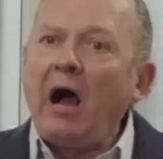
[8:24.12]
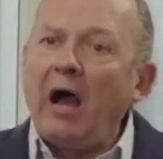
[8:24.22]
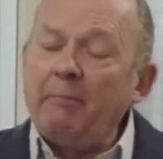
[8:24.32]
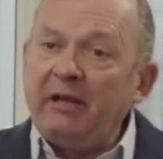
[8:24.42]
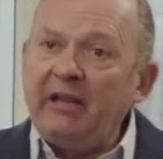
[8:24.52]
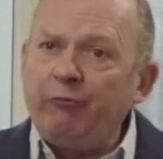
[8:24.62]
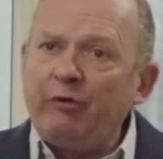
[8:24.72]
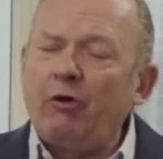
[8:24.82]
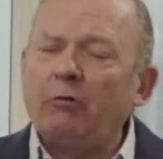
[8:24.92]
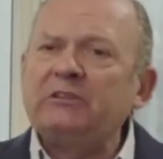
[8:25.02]
I believe we've
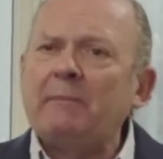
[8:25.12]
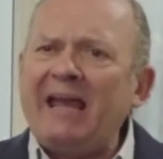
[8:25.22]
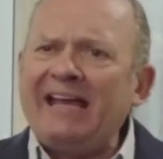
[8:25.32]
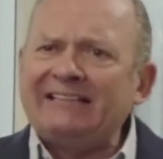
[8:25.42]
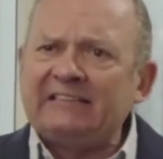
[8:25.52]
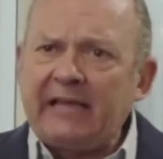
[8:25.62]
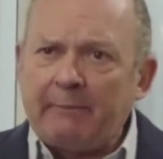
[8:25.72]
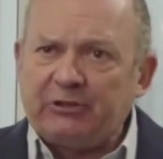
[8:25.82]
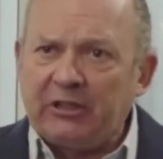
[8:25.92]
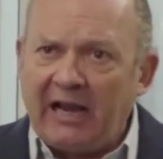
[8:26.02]
got some
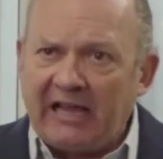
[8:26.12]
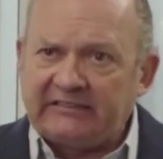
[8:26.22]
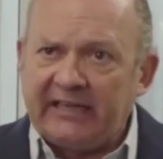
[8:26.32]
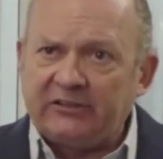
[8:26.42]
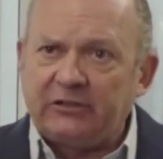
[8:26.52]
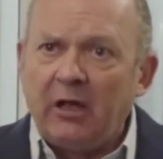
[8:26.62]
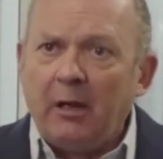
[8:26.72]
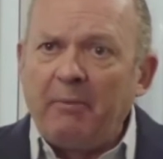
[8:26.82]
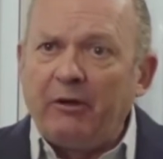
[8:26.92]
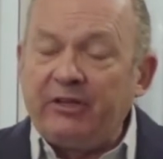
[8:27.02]
exceptional assets,
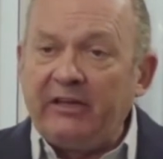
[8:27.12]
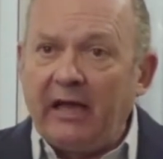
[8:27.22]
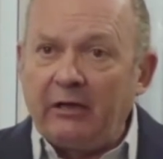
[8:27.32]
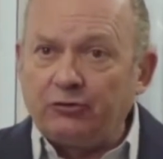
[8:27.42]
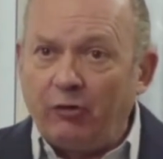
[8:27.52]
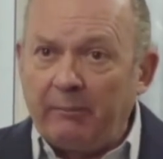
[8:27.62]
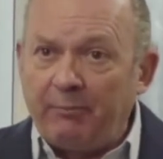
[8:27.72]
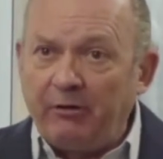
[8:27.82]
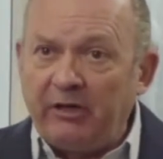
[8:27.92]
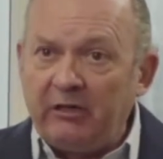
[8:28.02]
both in the electronic
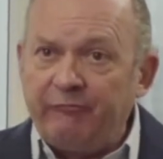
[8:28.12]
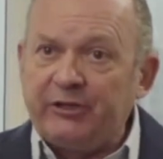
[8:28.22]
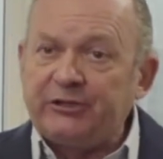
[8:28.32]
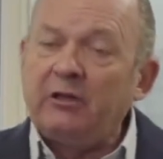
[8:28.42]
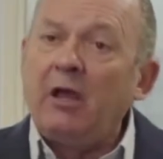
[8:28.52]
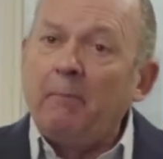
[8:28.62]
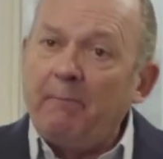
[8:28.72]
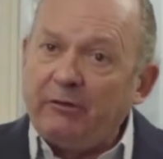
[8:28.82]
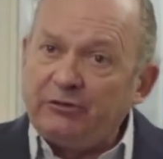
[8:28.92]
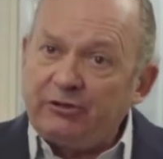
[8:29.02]
broking division,
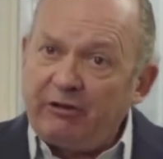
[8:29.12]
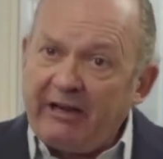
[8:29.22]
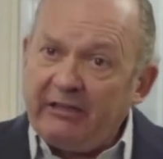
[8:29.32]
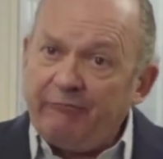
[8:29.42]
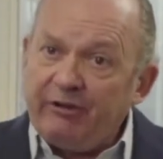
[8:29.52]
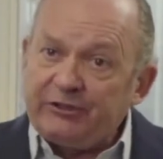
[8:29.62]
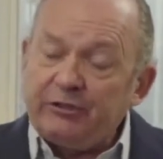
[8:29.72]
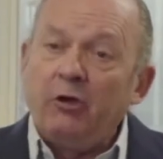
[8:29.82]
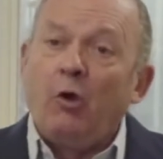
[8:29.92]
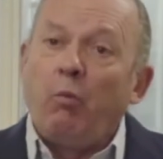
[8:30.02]
post-trade division,
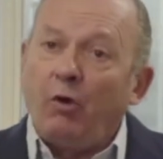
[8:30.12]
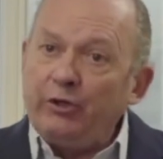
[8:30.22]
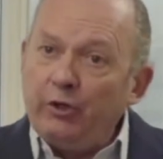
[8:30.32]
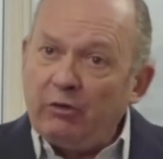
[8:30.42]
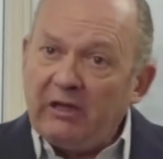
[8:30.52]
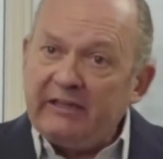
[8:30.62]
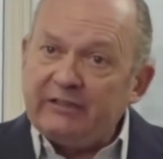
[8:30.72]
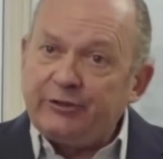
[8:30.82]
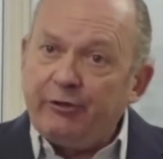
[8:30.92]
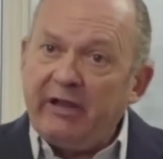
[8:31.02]
what Euclid is
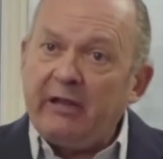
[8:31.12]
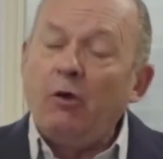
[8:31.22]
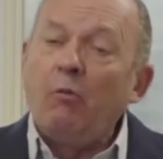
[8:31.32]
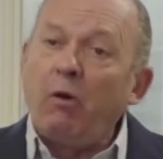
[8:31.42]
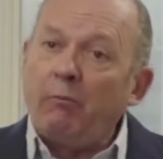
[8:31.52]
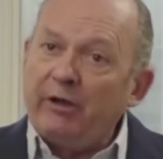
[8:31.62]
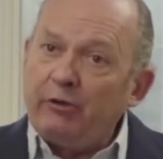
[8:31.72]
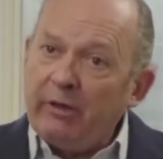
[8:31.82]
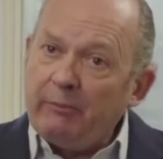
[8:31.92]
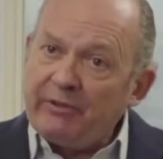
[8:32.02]
doing, what we're
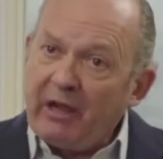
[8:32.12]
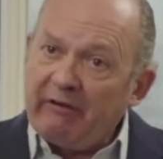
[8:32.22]
doing with our